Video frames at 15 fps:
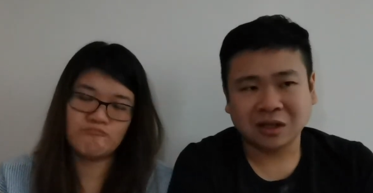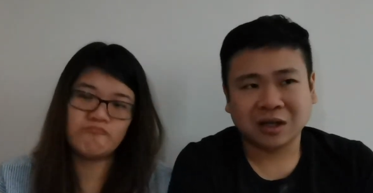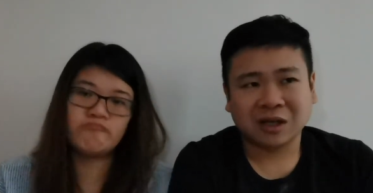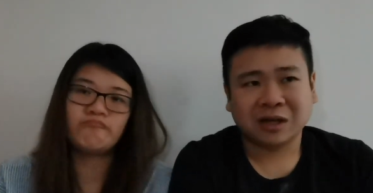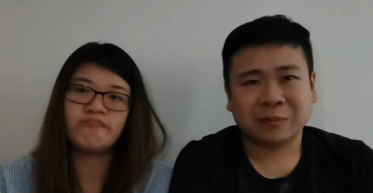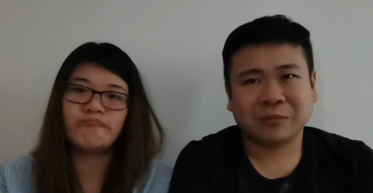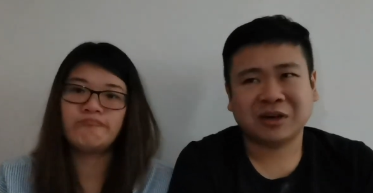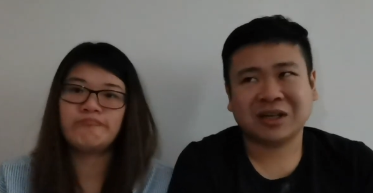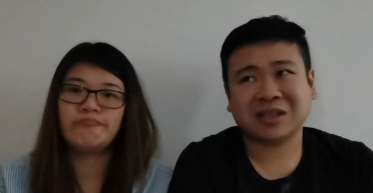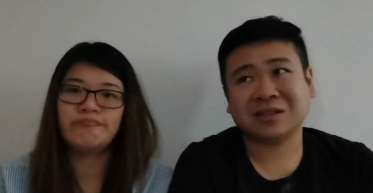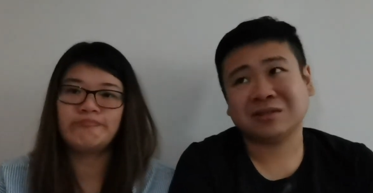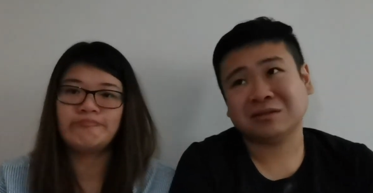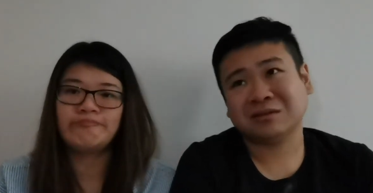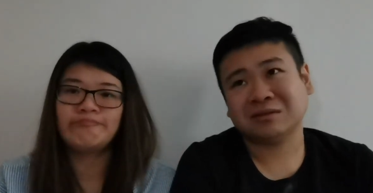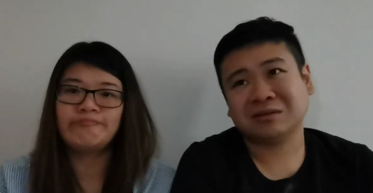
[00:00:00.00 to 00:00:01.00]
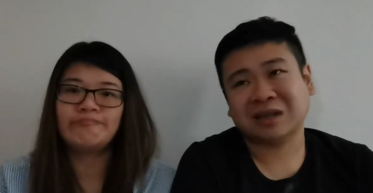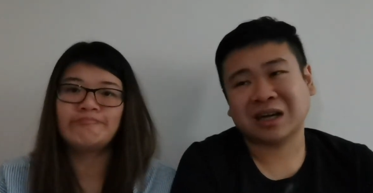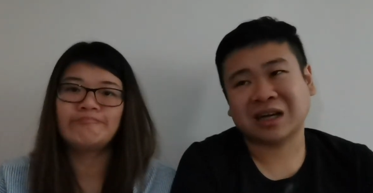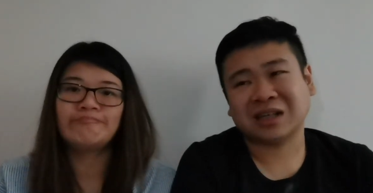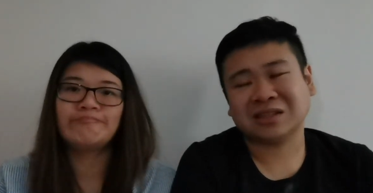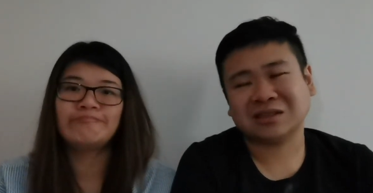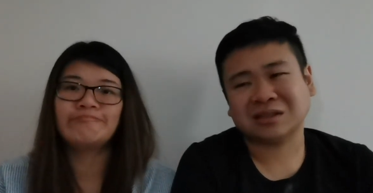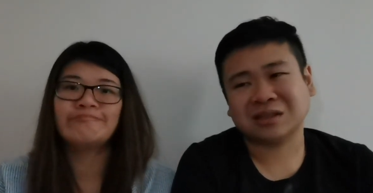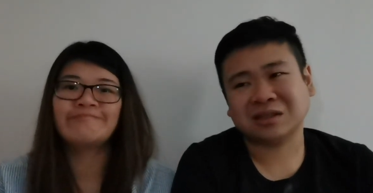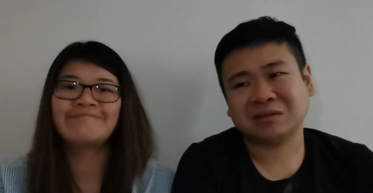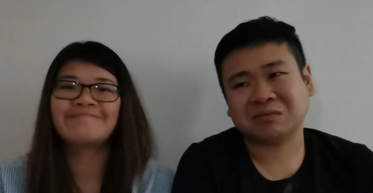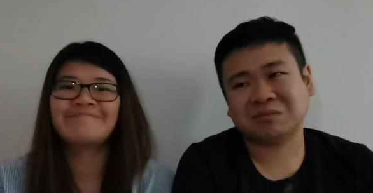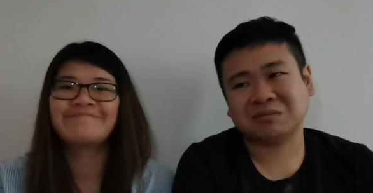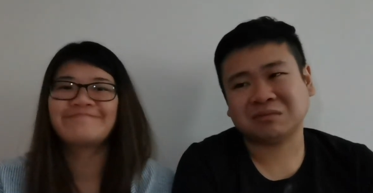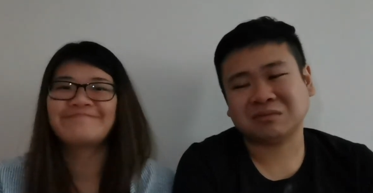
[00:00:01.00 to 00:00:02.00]
Speaker 1: Mm. But like I
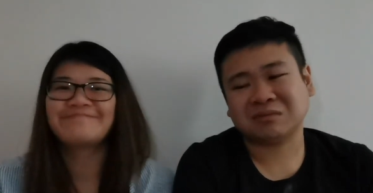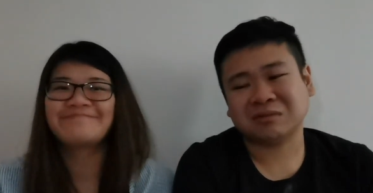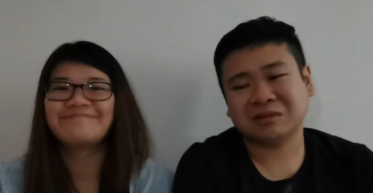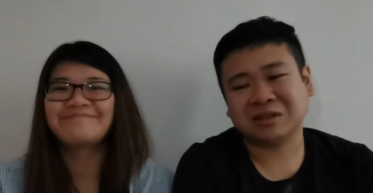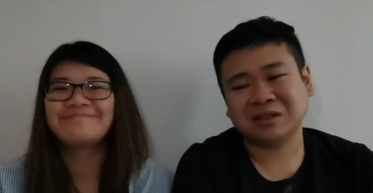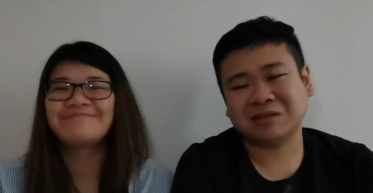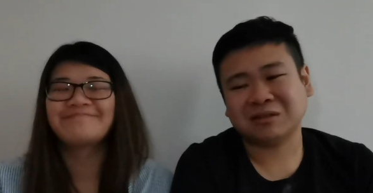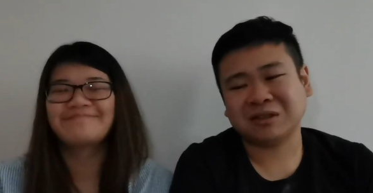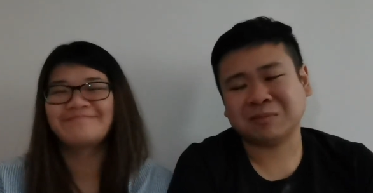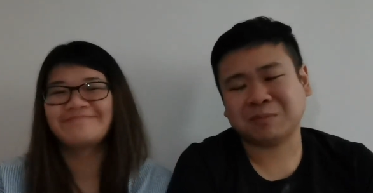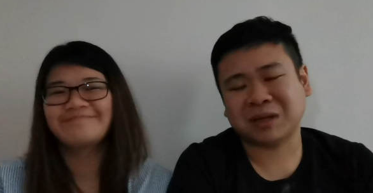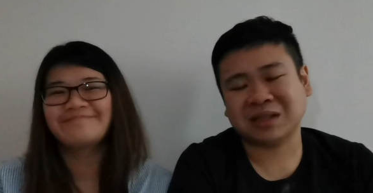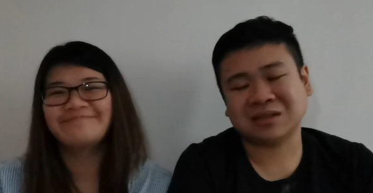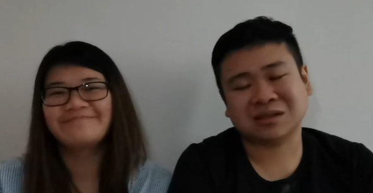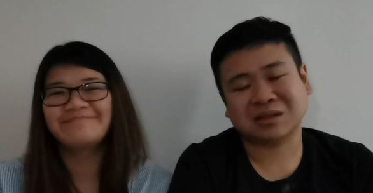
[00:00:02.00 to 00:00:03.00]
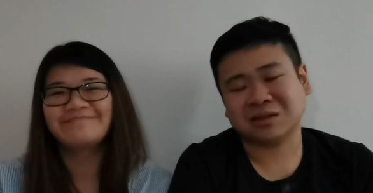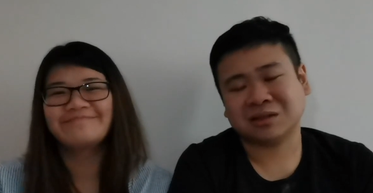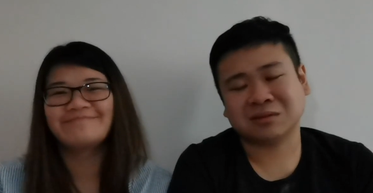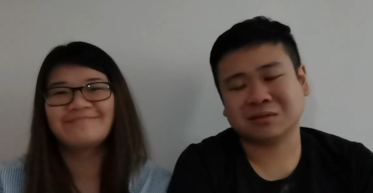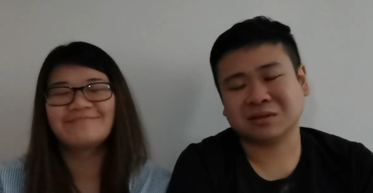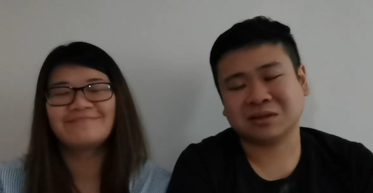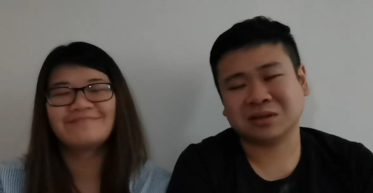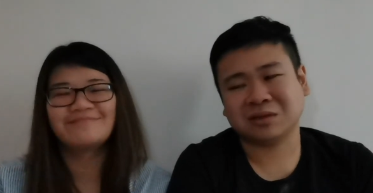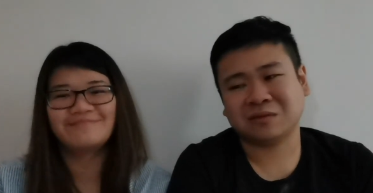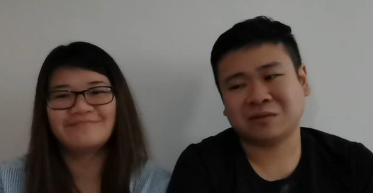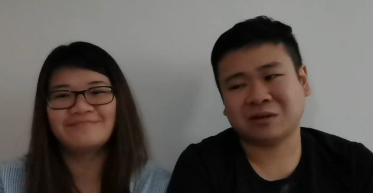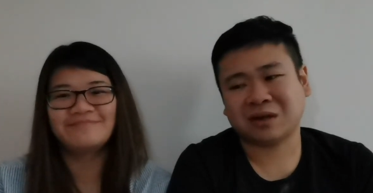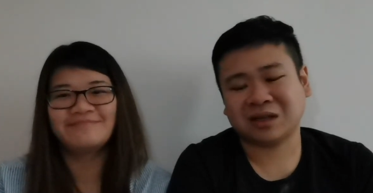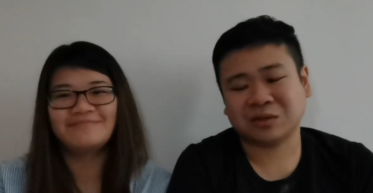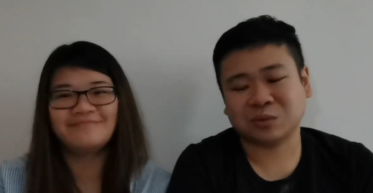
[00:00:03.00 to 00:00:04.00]
said, it all depends lah, seriously.
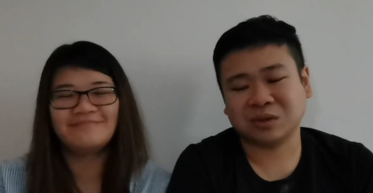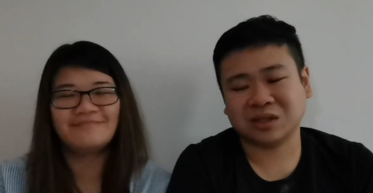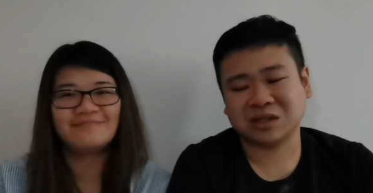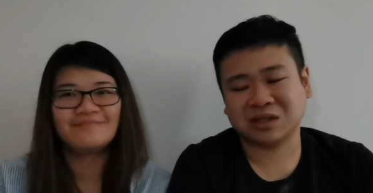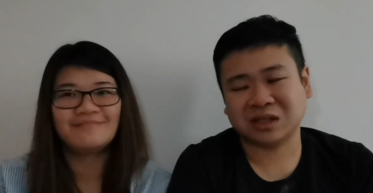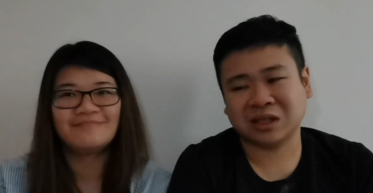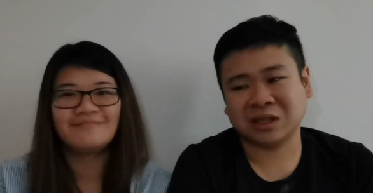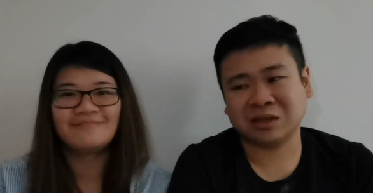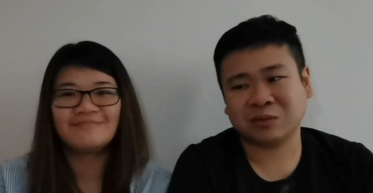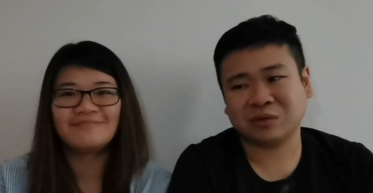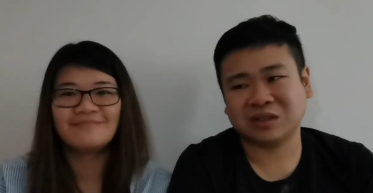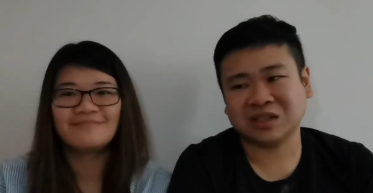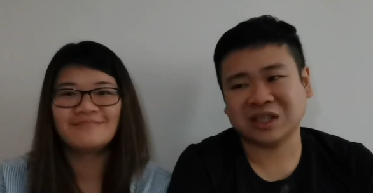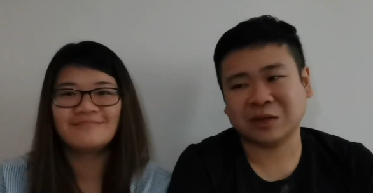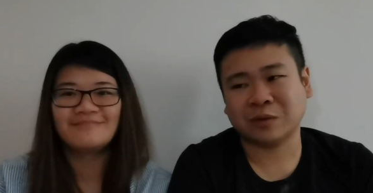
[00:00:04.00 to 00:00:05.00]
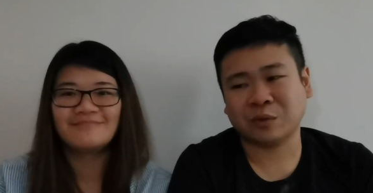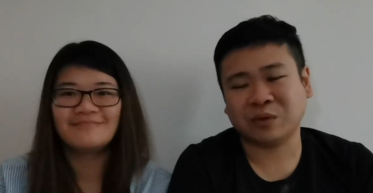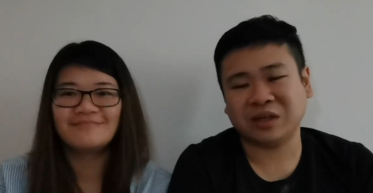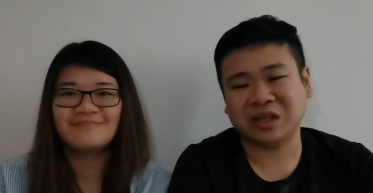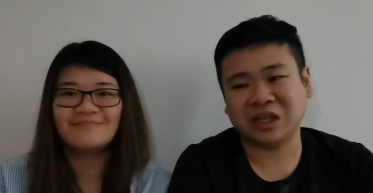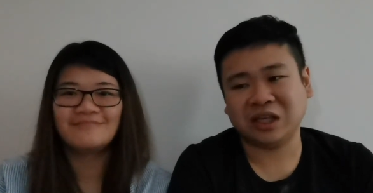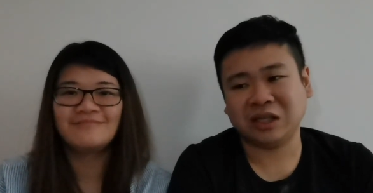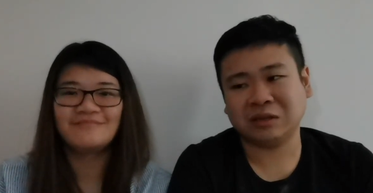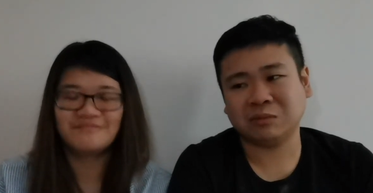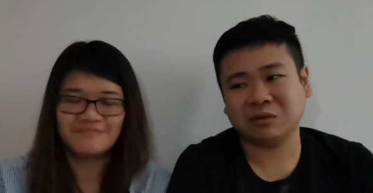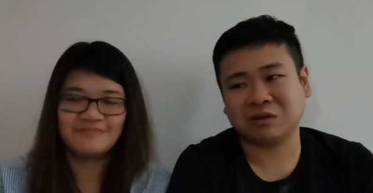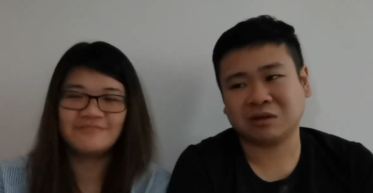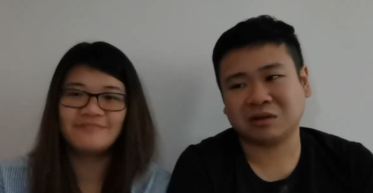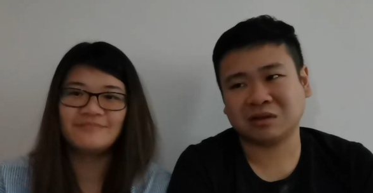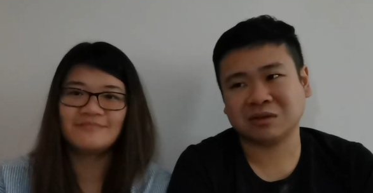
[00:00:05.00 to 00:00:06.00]
For us, we just think we just get what we need
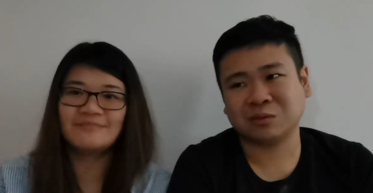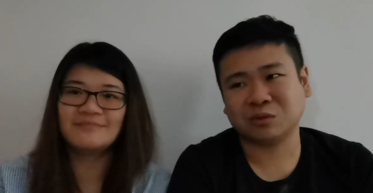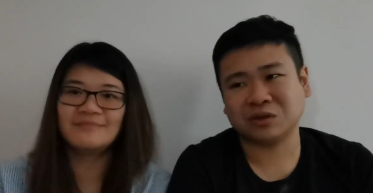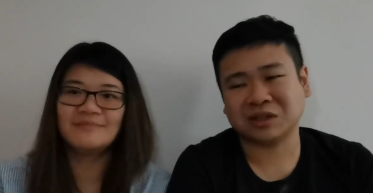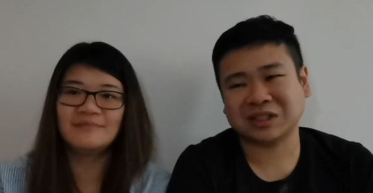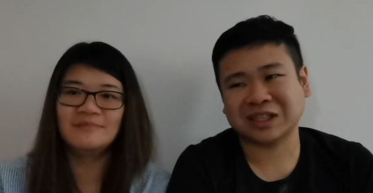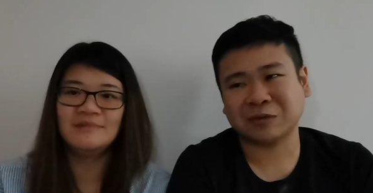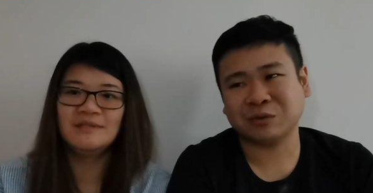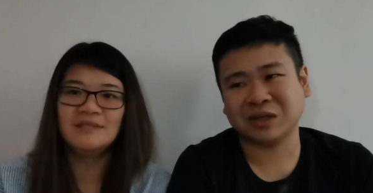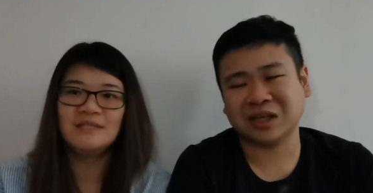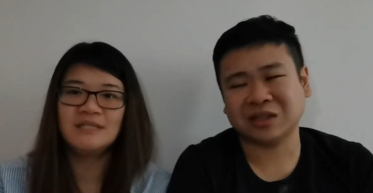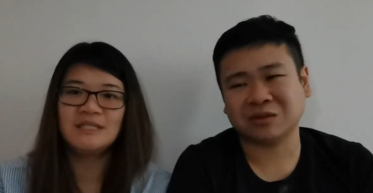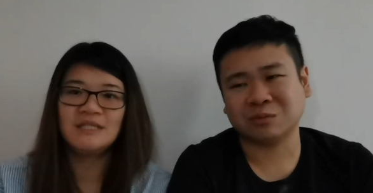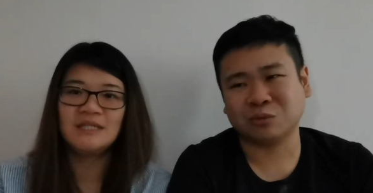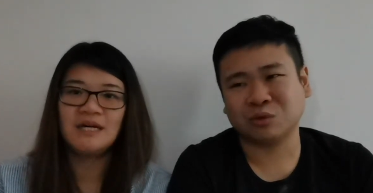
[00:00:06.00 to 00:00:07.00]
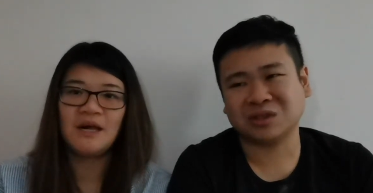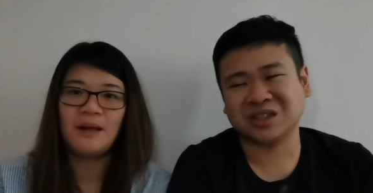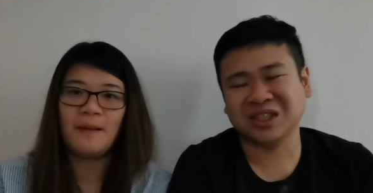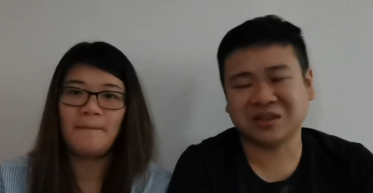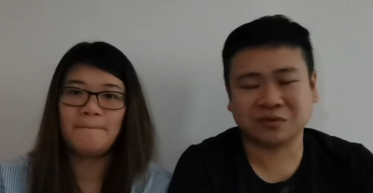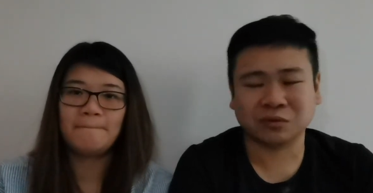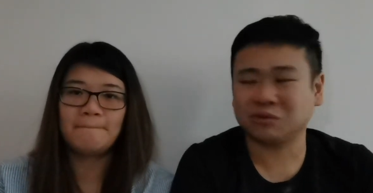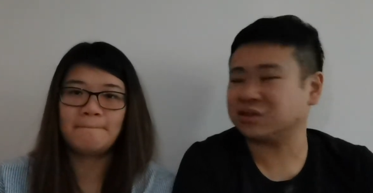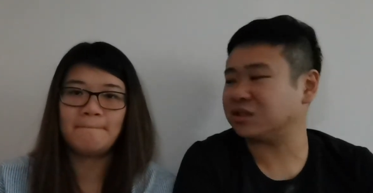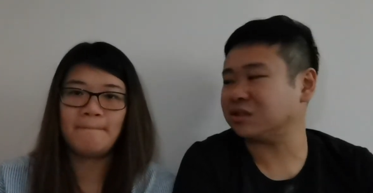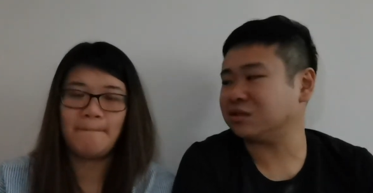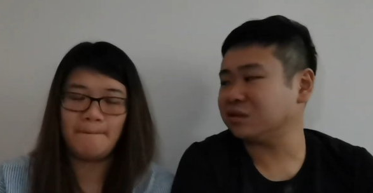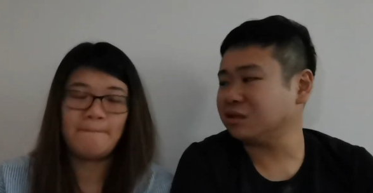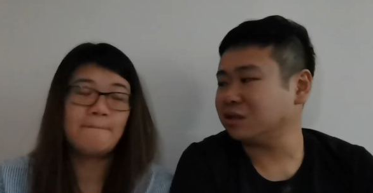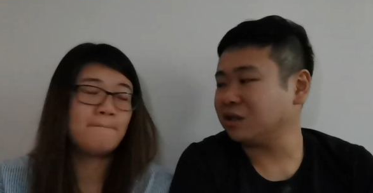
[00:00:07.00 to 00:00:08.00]
because most of the stuff we get mostly is
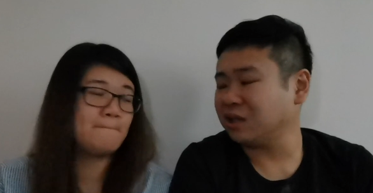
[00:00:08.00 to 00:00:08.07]
frozen.